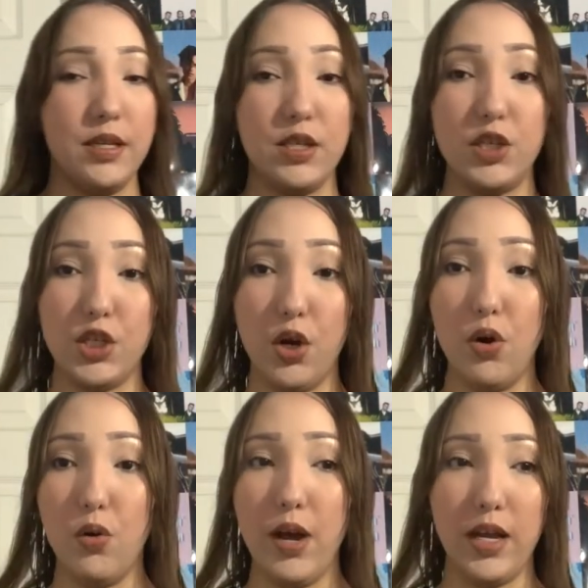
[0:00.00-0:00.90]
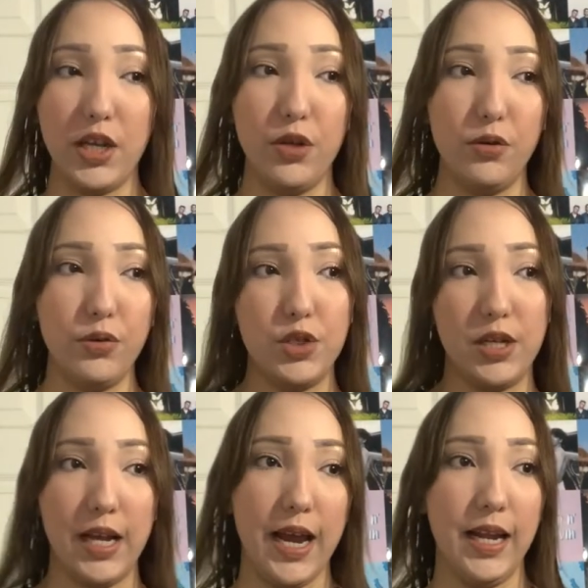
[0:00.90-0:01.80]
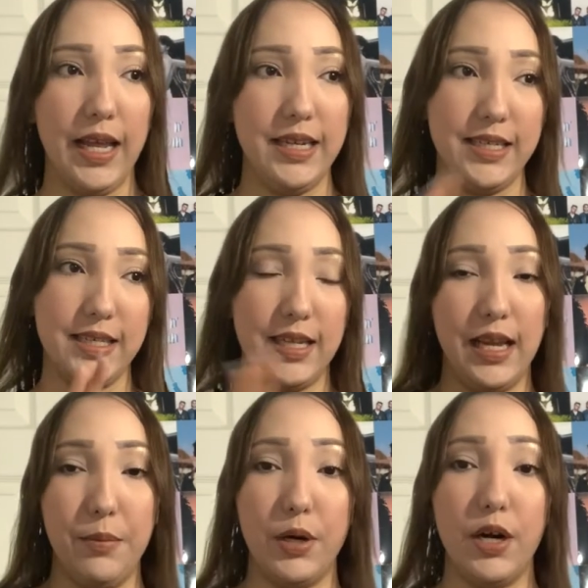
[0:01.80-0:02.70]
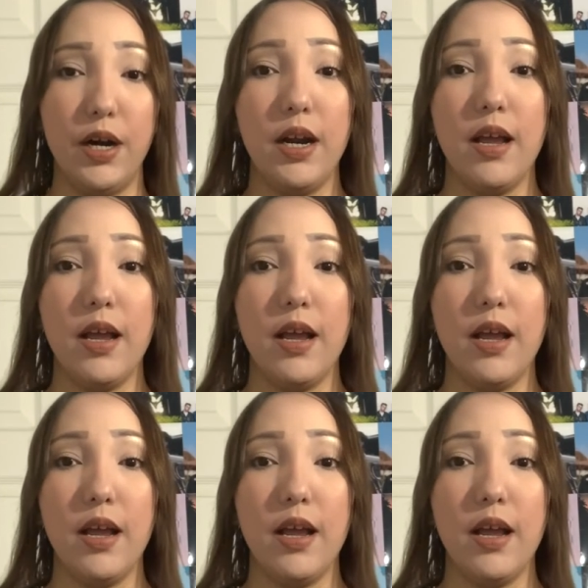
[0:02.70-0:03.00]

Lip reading: So a huge kind of like disclaimer.